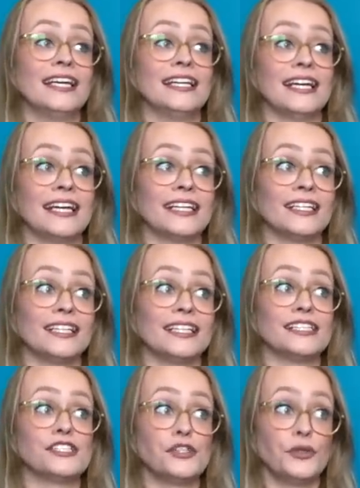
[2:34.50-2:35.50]

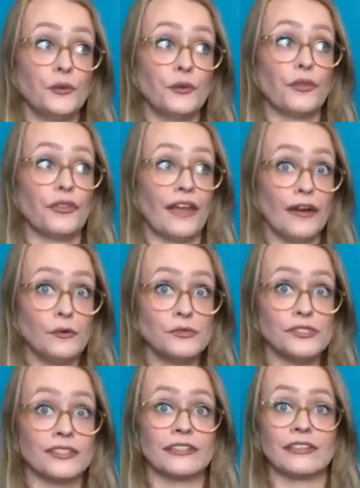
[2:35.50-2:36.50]
nearly
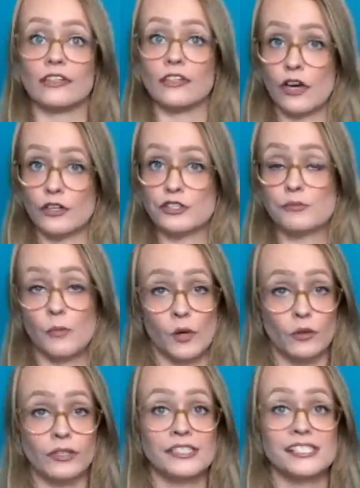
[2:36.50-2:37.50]
2,000 large
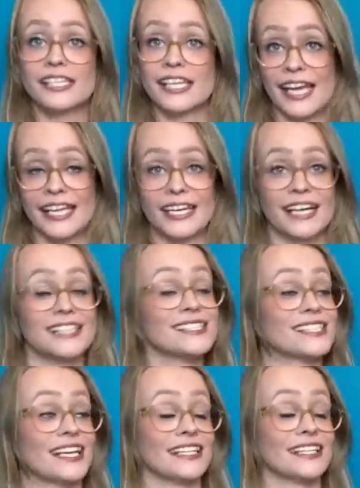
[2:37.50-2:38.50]
molars,
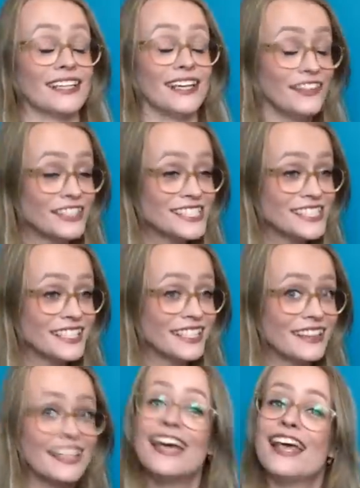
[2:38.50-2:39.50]
canines, and other
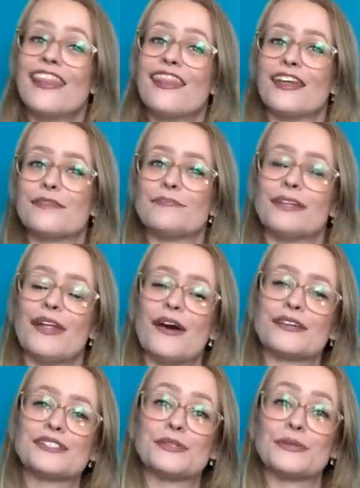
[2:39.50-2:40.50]
teeth that
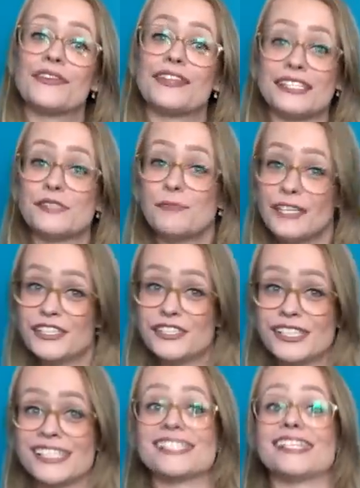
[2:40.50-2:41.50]
belong to this
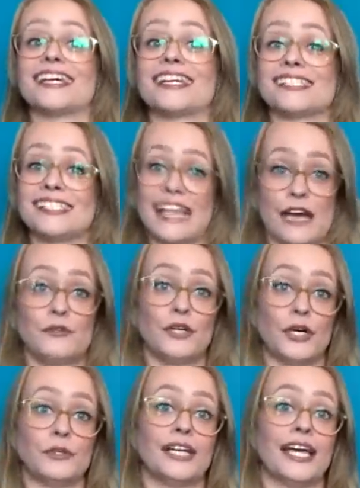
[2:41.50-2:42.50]
species that is now
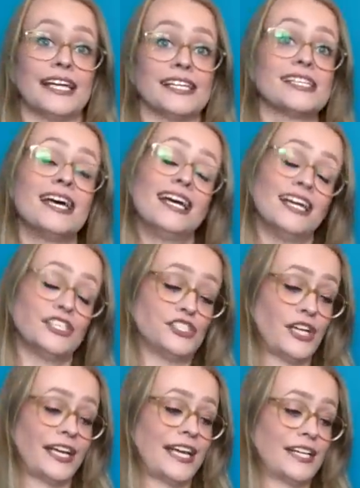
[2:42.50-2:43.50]
known as
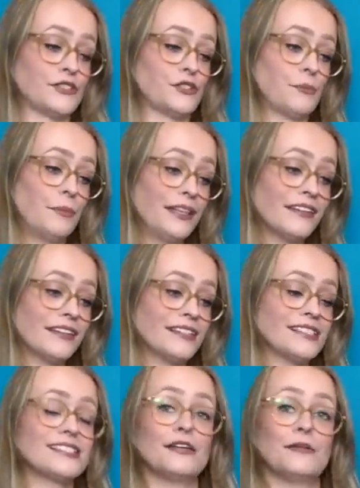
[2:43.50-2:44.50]

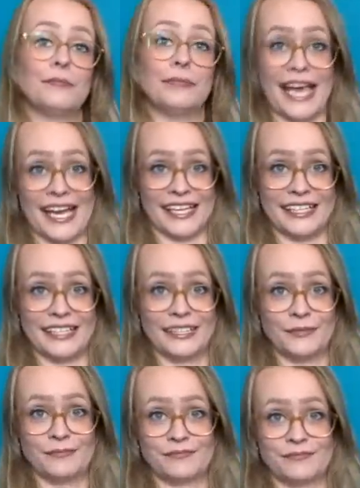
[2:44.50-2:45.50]
Gigantopithecus Blacki.
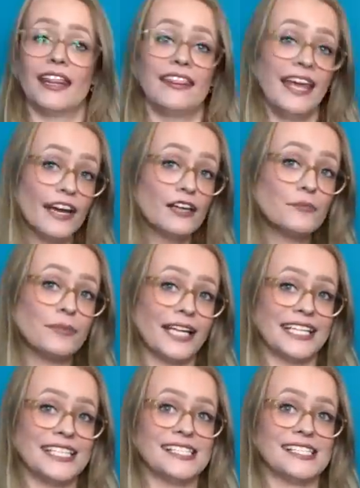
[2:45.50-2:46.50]
They are
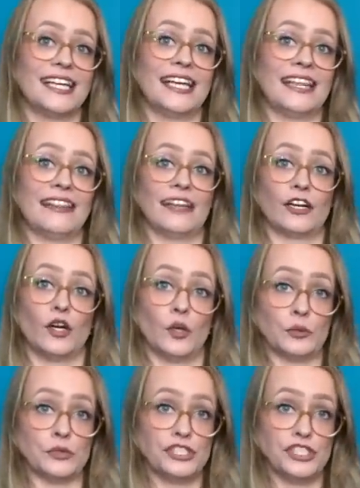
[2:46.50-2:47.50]
placed in their
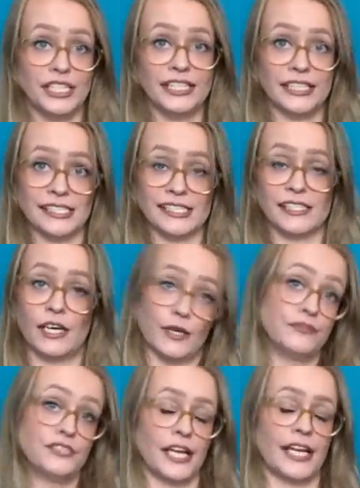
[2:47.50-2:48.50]
own genus
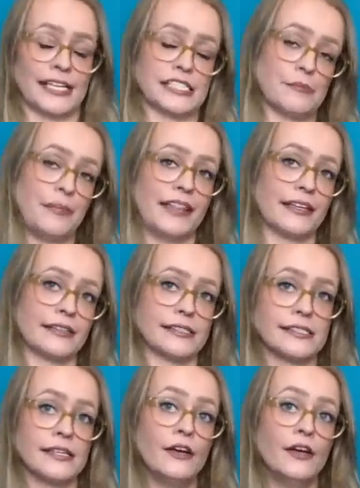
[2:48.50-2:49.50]
of
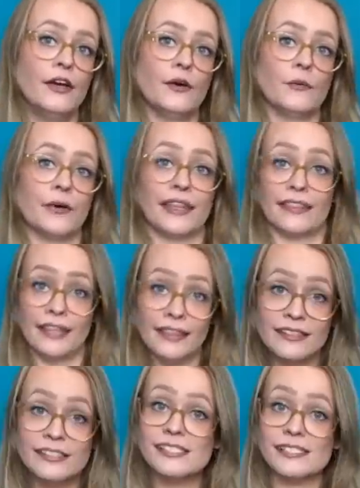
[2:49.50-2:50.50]
Gigantopithecus,
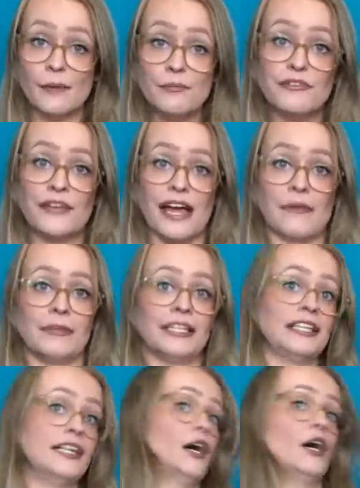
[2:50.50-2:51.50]
within the
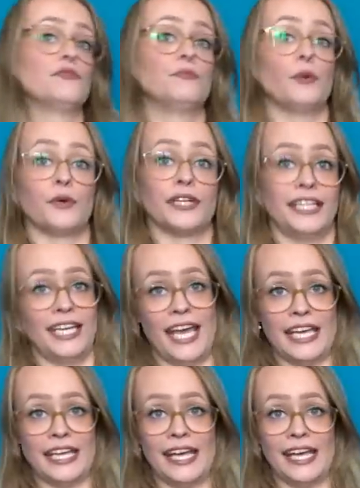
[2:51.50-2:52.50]
subfamily of
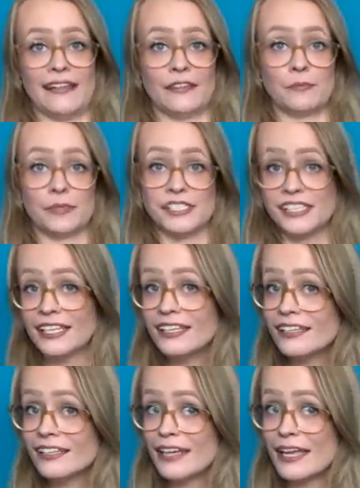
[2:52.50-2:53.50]
Ponginae, and the
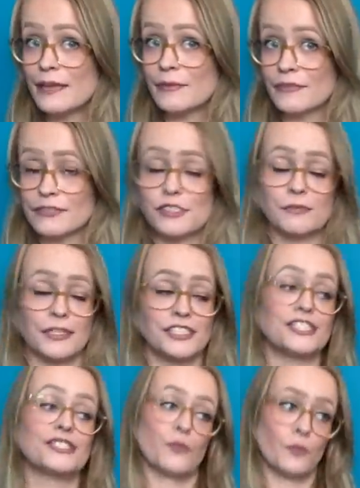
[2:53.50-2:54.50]
particular name of the
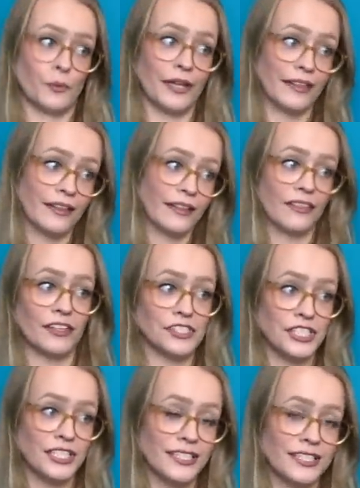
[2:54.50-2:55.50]
species within the
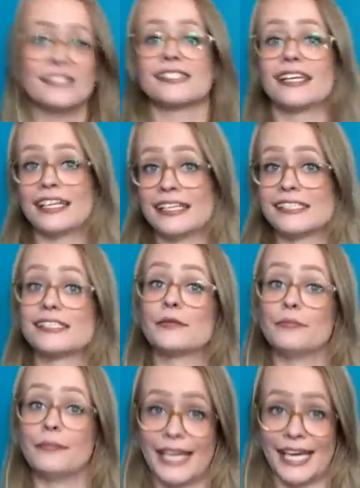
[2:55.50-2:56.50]
genus is
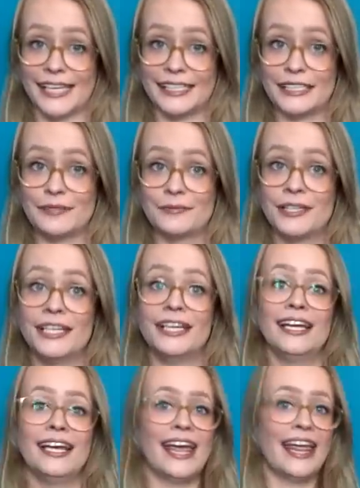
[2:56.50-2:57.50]
Blacki.
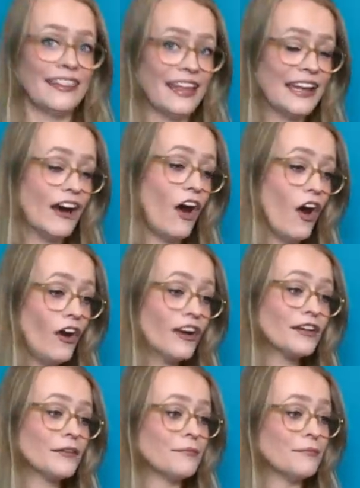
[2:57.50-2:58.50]
They
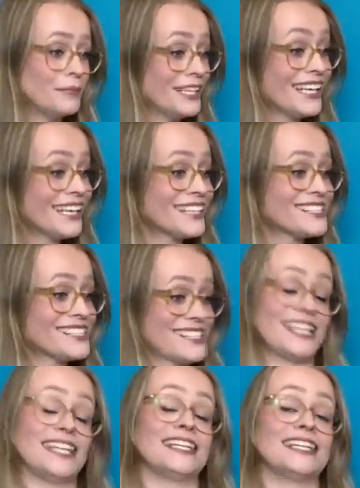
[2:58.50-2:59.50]
are being
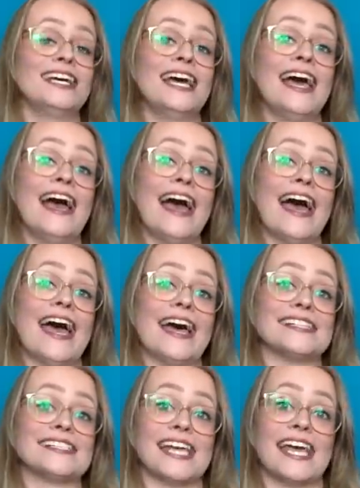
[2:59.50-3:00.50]
seen
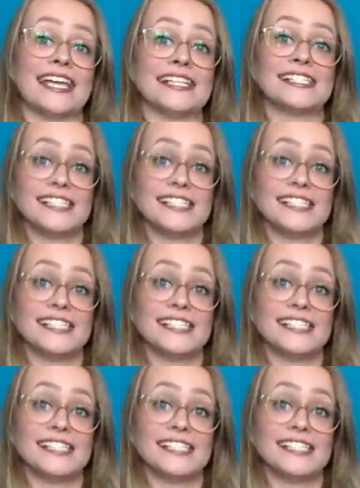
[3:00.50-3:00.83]
as a